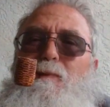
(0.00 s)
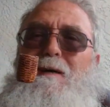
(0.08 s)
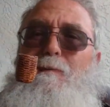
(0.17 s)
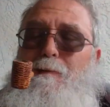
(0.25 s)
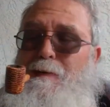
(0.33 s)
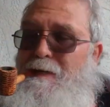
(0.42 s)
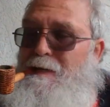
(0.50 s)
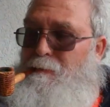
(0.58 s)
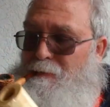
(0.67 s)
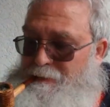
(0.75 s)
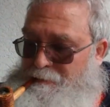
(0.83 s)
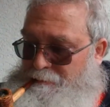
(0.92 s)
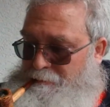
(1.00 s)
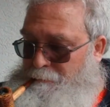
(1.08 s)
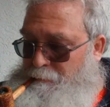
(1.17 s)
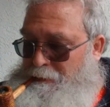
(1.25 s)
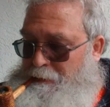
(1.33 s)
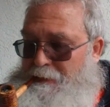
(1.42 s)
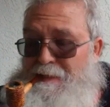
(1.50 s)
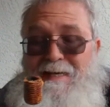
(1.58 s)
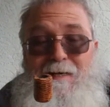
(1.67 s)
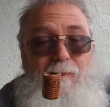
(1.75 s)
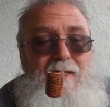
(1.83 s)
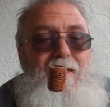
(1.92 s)
with is I'm going to end up
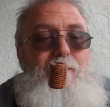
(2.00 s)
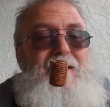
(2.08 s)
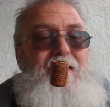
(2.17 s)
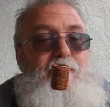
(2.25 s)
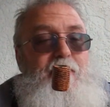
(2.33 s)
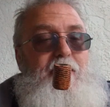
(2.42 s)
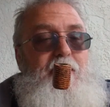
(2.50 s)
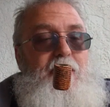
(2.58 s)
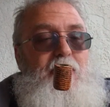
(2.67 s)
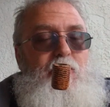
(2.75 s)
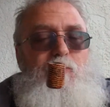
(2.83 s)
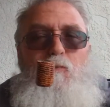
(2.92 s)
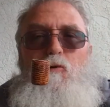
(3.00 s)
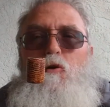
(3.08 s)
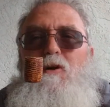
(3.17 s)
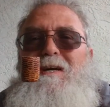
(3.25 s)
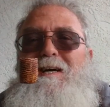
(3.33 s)
having more cobs than I